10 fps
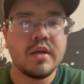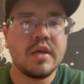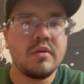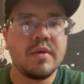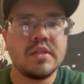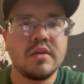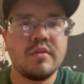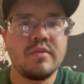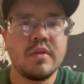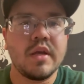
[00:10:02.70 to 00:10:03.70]
kill
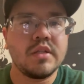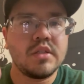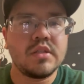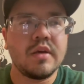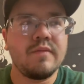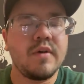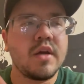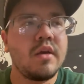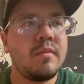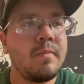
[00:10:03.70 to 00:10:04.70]
myself and like just say
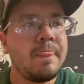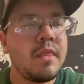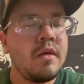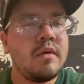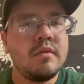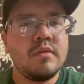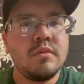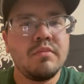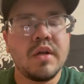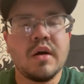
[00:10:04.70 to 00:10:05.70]
fuck it,
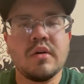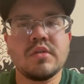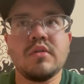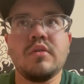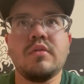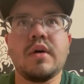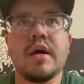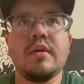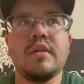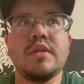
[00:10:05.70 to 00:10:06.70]
but also
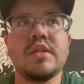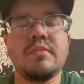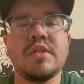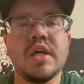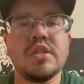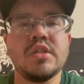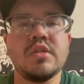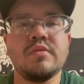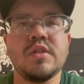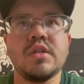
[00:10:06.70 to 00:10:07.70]
the temptations
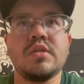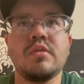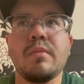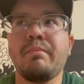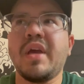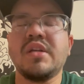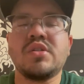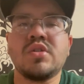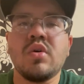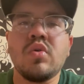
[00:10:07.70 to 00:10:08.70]
of just being
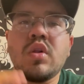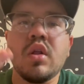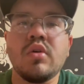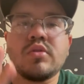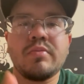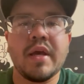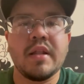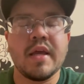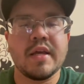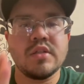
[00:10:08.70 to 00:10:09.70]
so close,
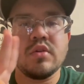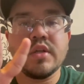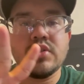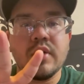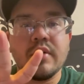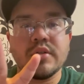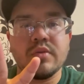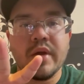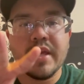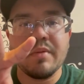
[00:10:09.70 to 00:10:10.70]
man. Like, it's only 2 hours
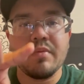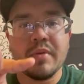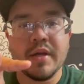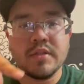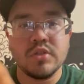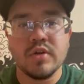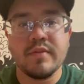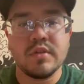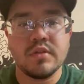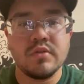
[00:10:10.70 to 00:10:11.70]
away, keep in mind, to
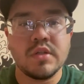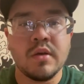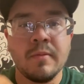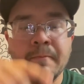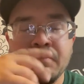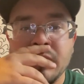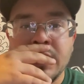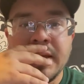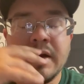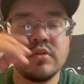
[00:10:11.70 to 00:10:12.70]
drive to Tucson.
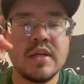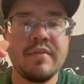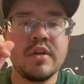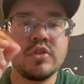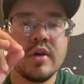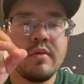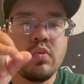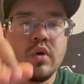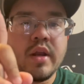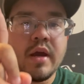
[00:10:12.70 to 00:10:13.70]
And I was having to drive
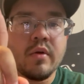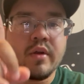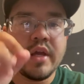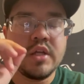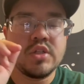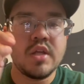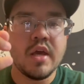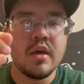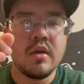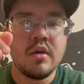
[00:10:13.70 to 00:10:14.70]
1 hour each
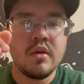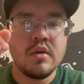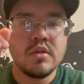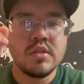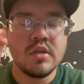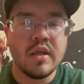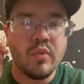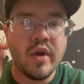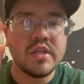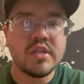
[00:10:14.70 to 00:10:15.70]
day to the
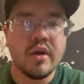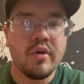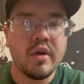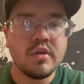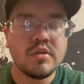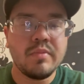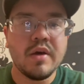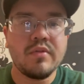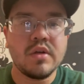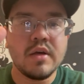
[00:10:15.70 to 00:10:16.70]
rest area to be
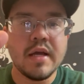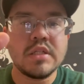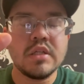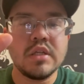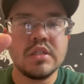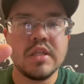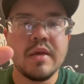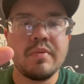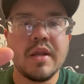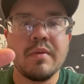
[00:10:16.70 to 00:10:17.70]
able to actually
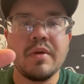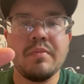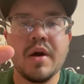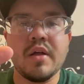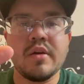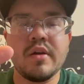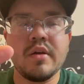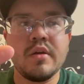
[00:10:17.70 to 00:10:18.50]
sleep and not be bothered.